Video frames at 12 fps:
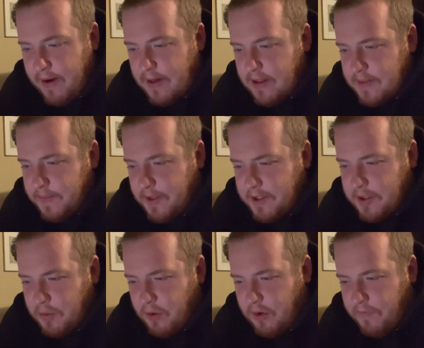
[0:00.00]
Spice
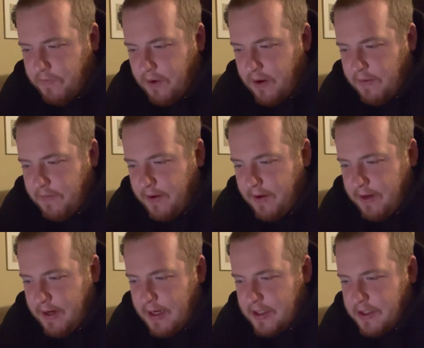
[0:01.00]
and Wolf for a
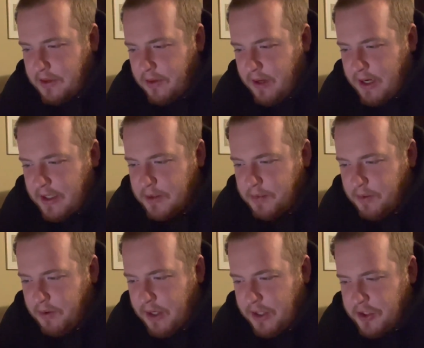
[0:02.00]
fantastical
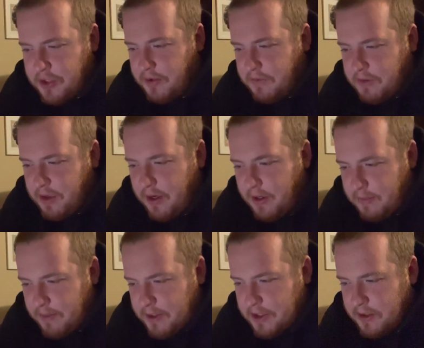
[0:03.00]
exploration of trade and
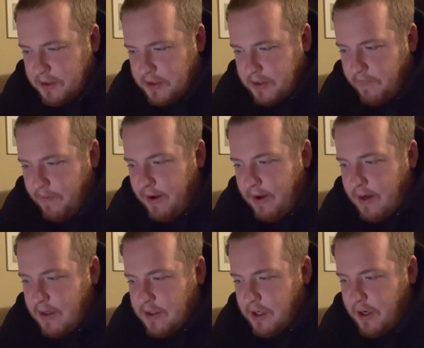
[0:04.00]
business.
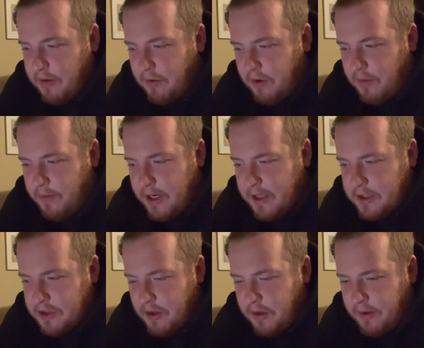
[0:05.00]
Giant robots
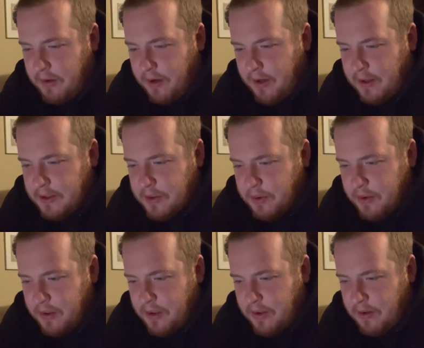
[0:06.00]
struggling against one
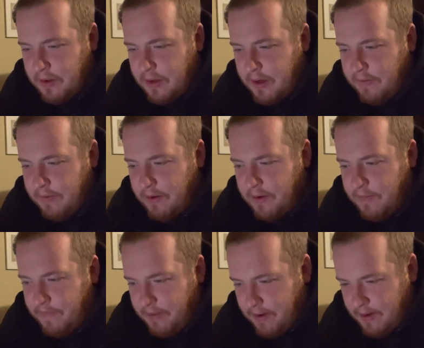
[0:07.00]
another in ever
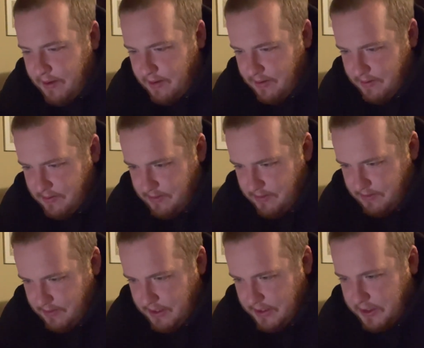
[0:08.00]

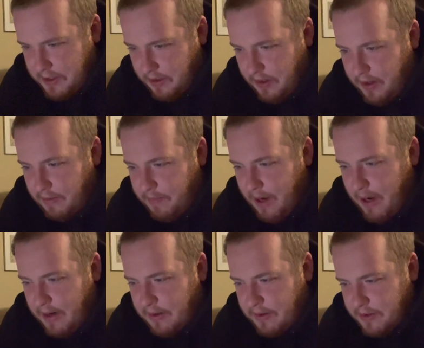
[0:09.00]
escalating
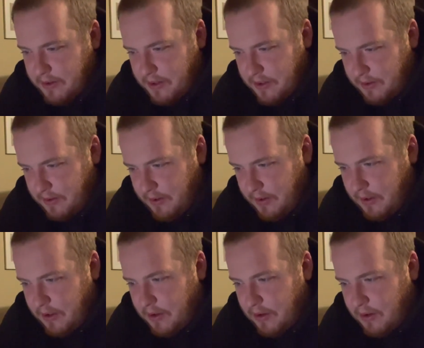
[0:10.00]
battles.
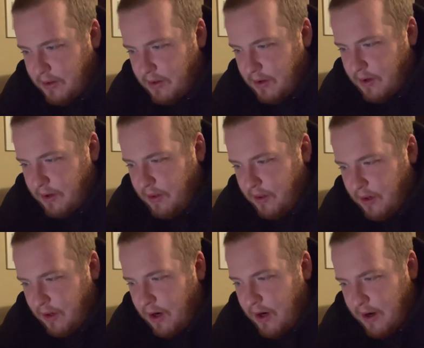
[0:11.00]
And Gurren
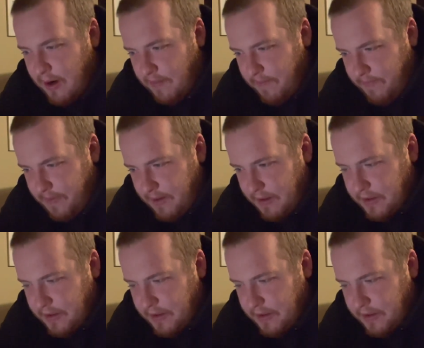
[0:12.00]
Lagann.